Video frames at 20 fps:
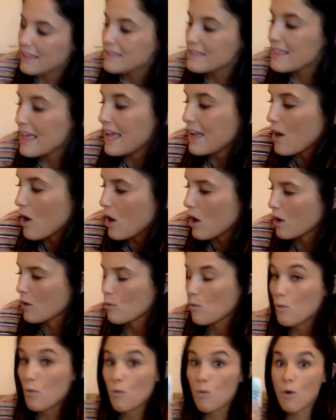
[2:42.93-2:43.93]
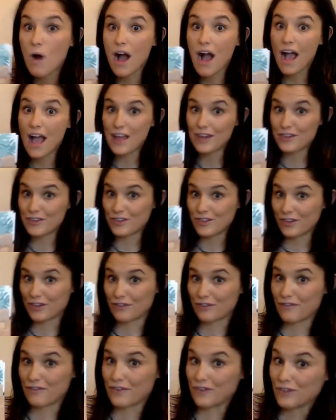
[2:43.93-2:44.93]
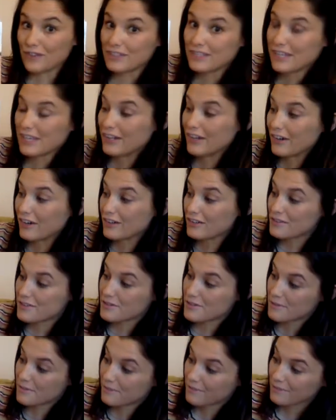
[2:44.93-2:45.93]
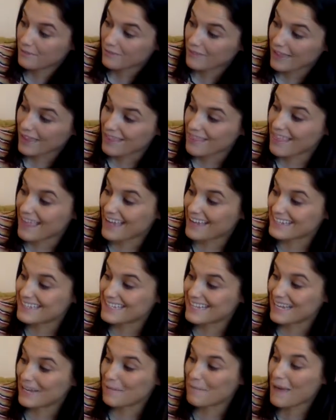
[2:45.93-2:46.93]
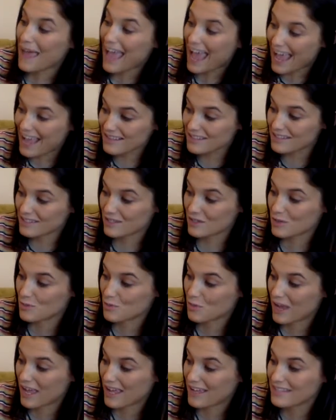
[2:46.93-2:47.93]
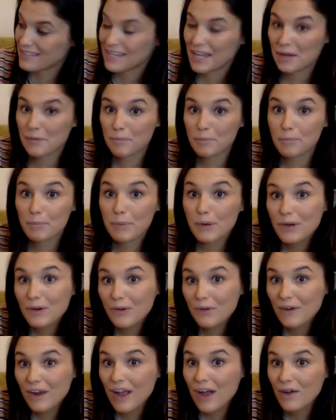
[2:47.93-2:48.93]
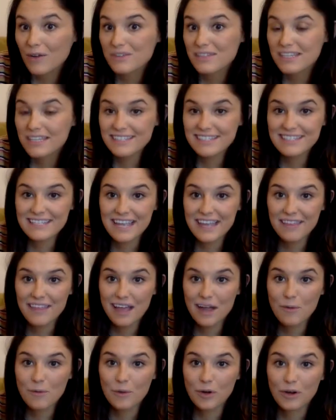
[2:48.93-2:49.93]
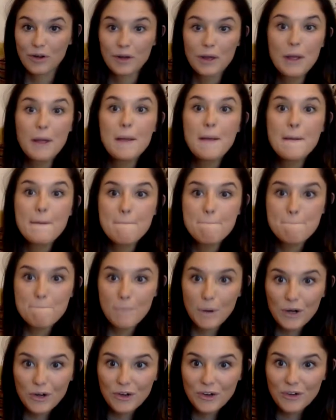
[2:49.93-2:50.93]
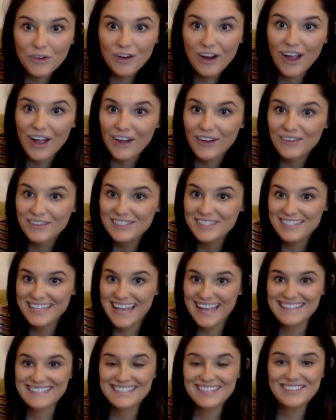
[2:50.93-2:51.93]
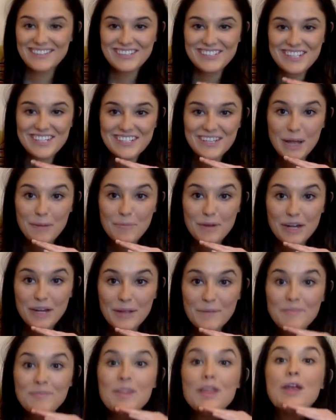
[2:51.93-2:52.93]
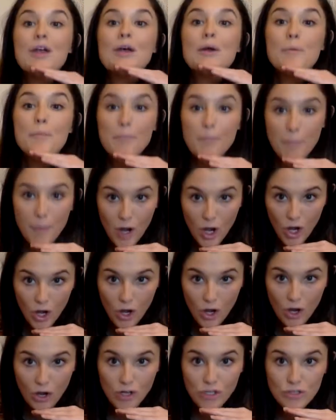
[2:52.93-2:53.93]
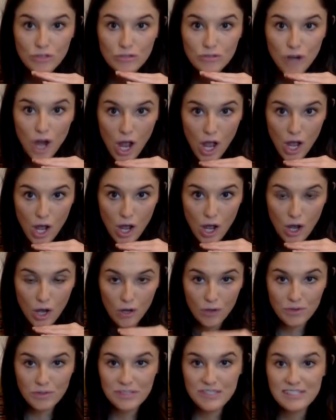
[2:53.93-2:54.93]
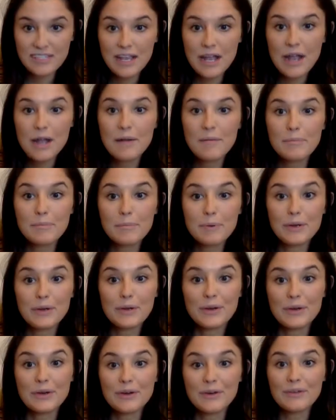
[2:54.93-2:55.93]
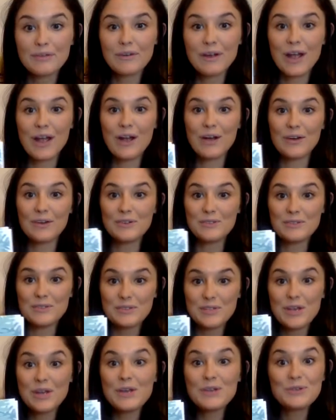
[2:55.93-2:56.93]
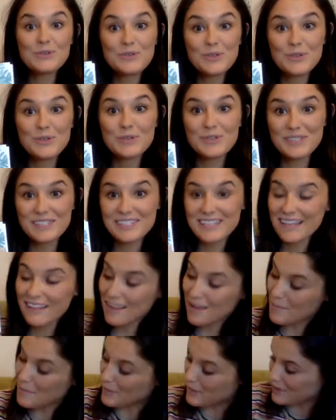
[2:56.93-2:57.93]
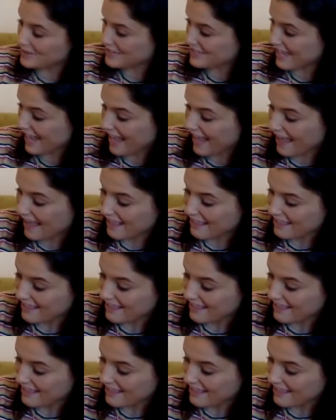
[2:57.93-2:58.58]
They are wonderful diggers. They dig passageways and burrows. Let's say that word. Burrows. Yes, a little change up. Ready? Burrows. Burrows. 2 syllables. Yeah.